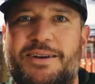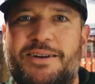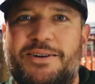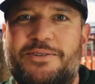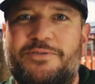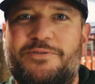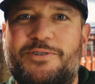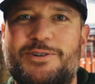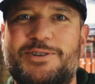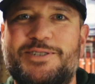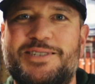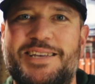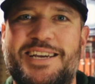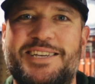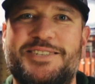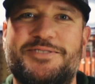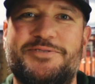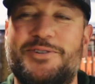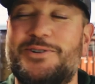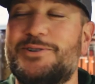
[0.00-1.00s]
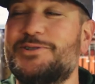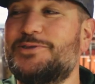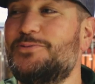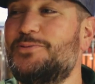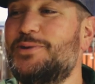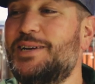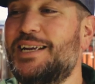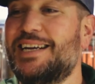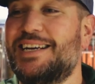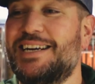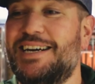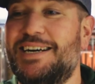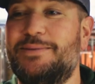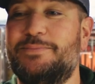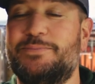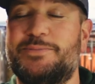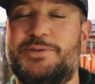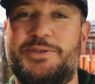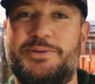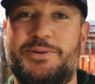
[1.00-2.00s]
First things first, when it
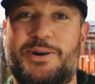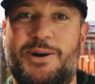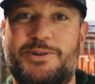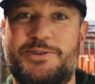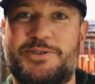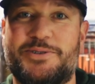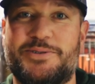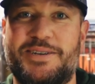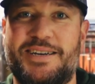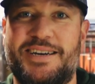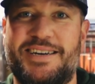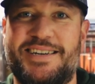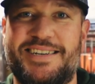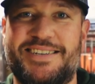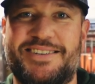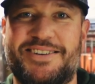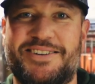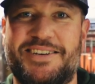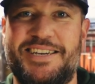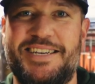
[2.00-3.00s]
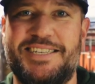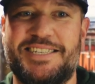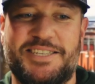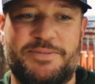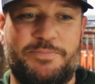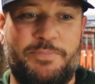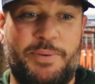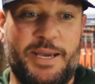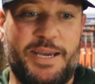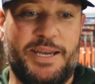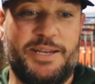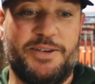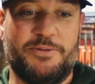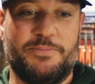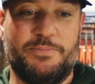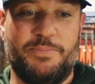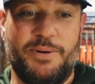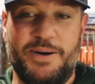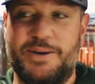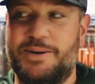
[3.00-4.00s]
comes to archery hunting turkeys, is picking your
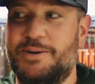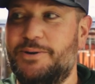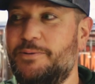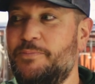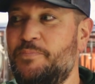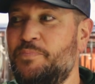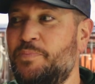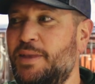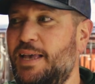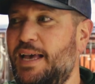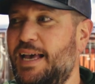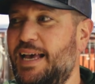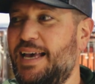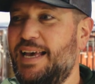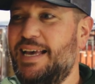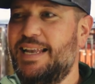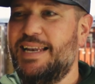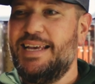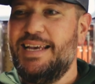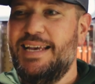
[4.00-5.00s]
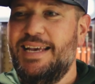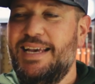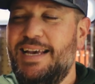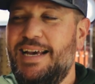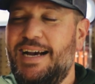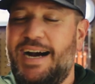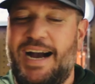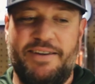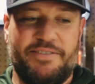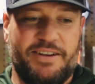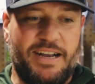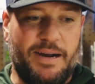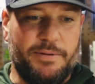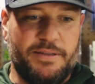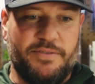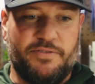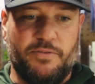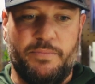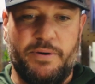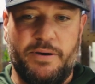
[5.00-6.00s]
bow. And I have a couple
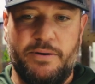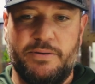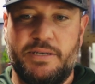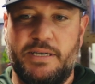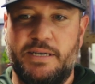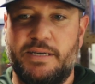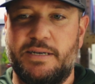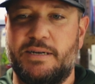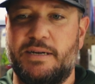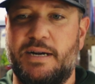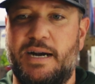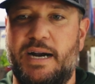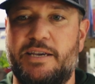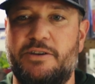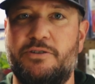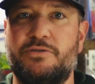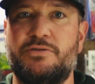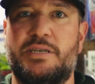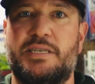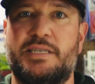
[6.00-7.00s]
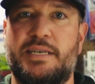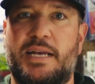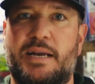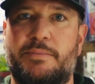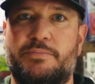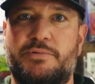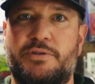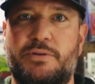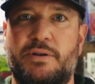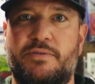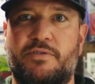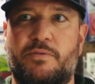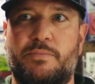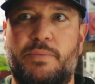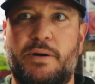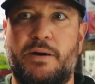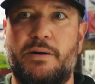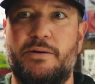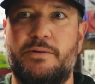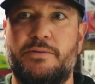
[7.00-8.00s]
different bows here. I usually set up 2 different
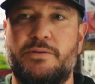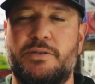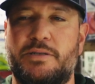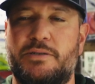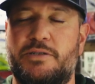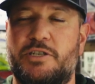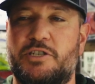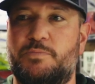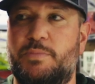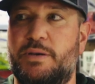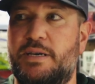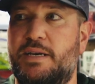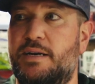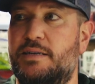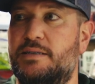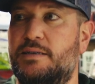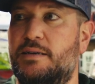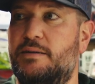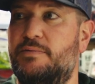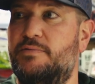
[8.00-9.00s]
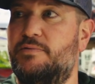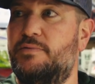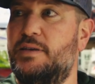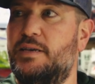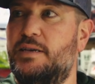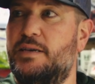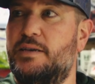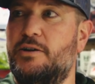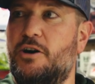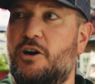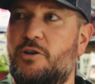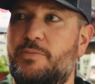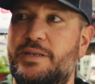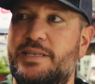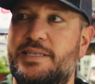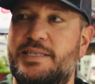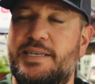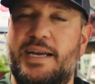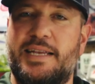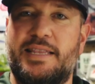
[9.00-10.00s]
bows just because of the
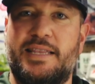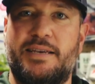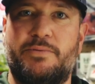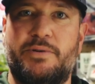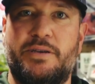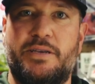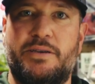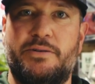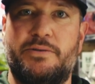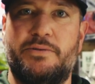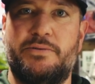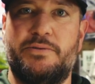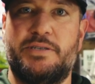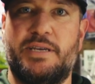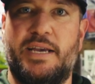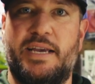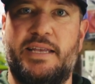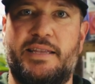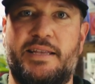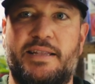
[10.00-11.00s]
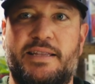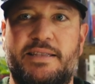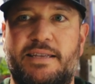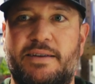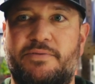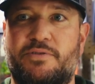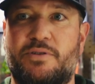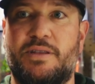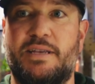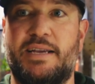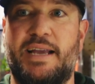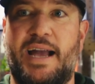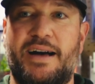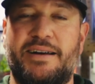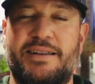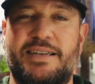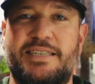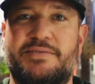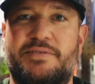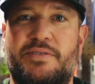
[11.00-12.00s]
Garmin site that we use and the different
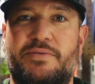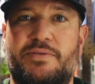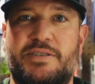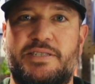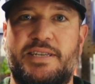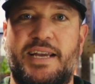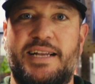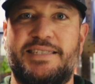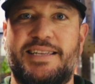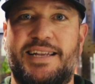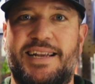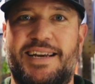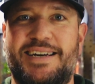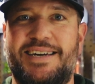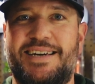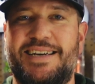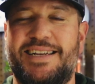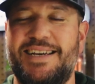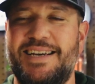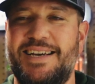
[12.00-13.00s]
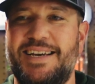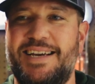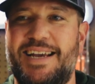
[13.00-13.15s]
legalities of different states that I hunt.